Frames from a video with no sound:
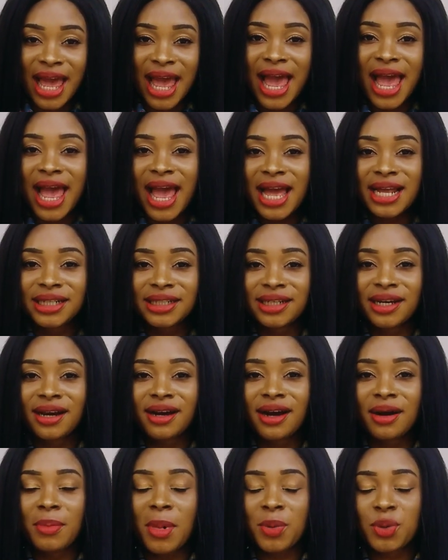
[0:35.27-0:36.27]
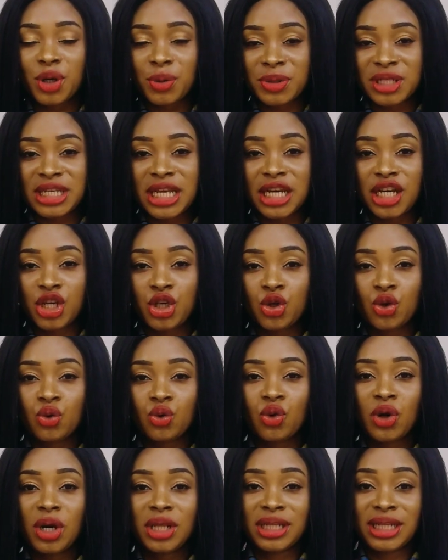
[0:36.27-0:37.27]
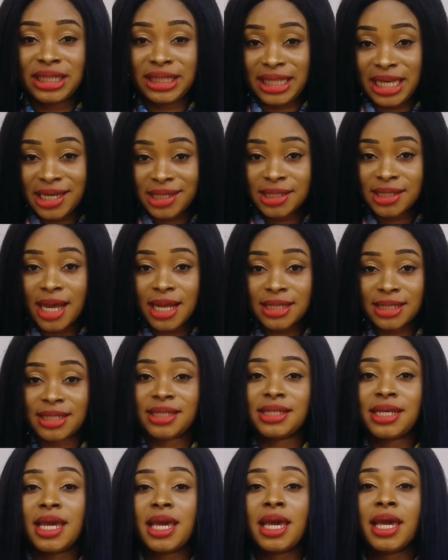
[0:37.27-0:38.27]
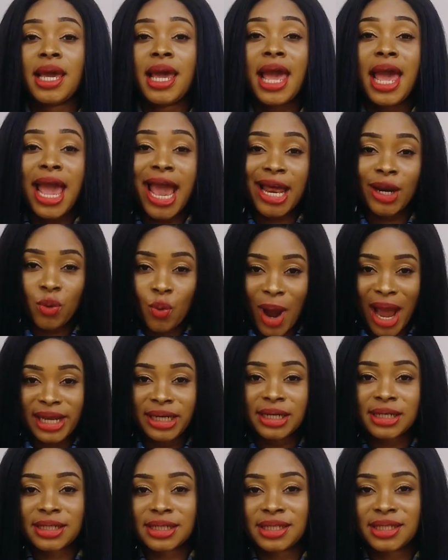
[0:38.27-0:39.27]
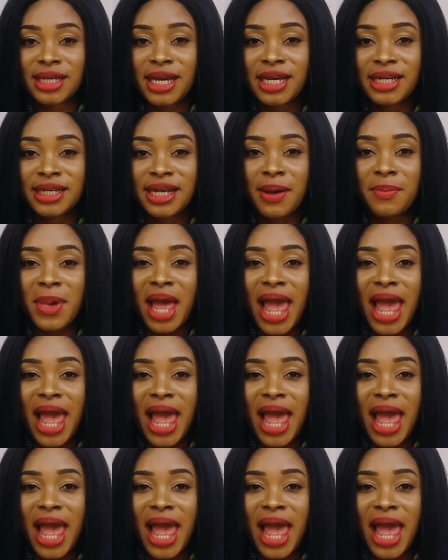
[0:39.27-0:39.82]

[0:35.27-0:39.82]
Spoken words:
And I'm going to be telling you the things not to say and why not to say them.